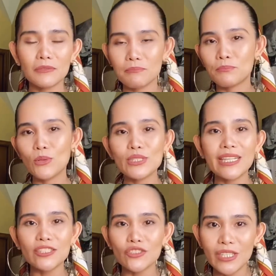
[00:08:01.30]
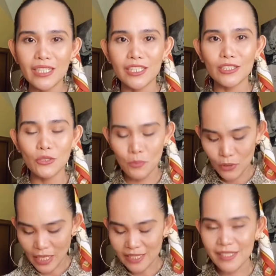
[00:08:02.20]
pulled the trigger to
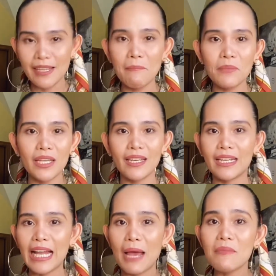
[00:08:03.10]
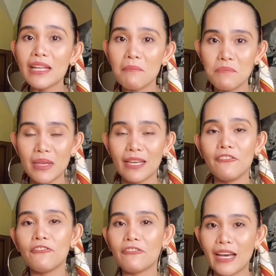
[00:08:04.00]
put a stamping in it. I'm not a big
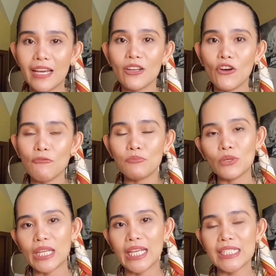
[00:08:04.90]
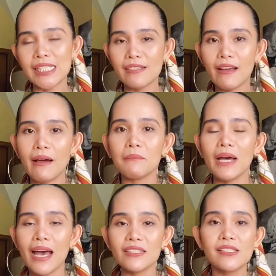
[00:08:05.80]
fan of putting a
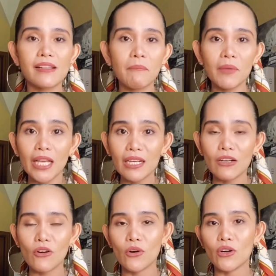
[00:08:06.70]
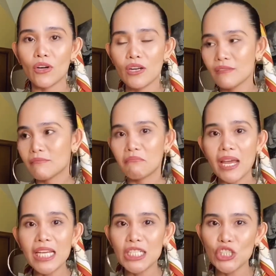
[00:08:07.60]
hat stamping or
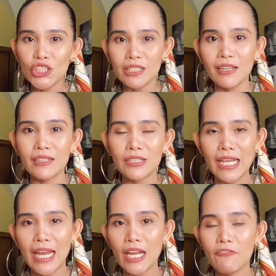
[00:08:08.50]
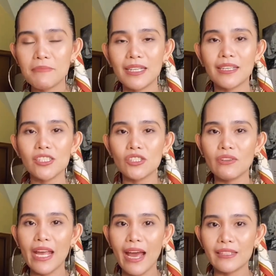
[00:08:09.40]
my initial on any of my
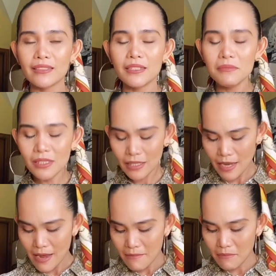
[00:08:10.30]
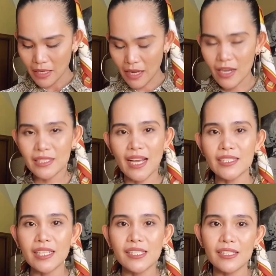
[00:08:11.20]
luxury items, because I
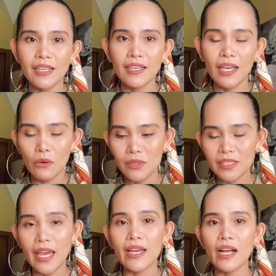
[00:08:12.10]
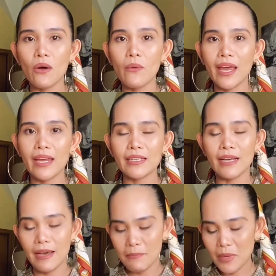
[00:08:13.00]
just think it will take away
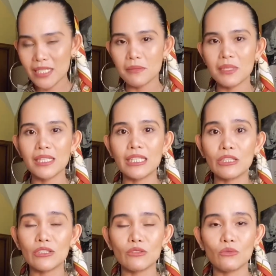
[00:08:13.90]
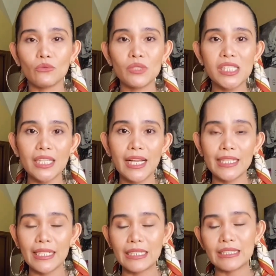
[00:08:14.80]
the possibilities to resell
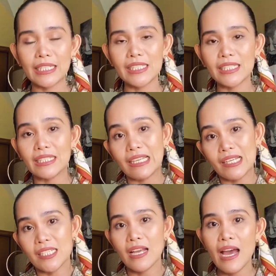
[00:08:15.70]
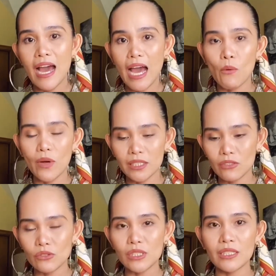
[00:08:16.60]
it just in case I
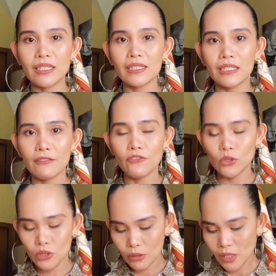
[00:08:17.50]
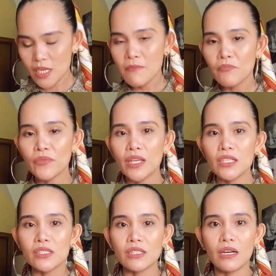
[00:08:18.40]
wanted to sell it in the future.
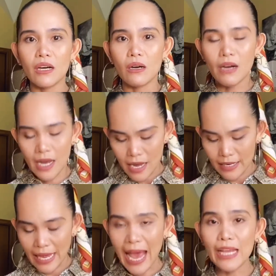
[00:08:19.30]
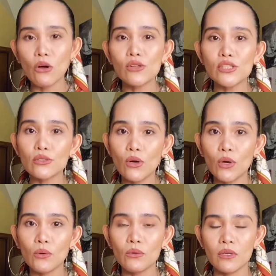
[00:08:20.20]
So, and I
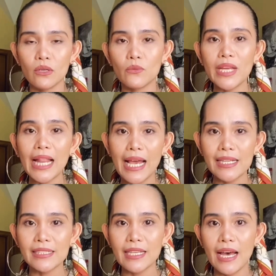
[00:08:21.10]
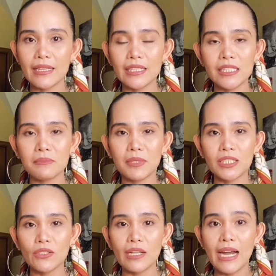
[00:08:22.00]
also realized that this
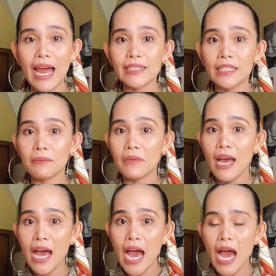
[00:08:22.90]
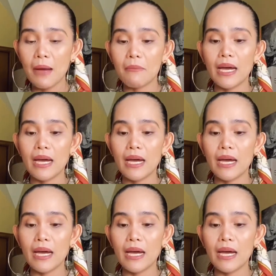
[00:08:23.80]
particular item, I'm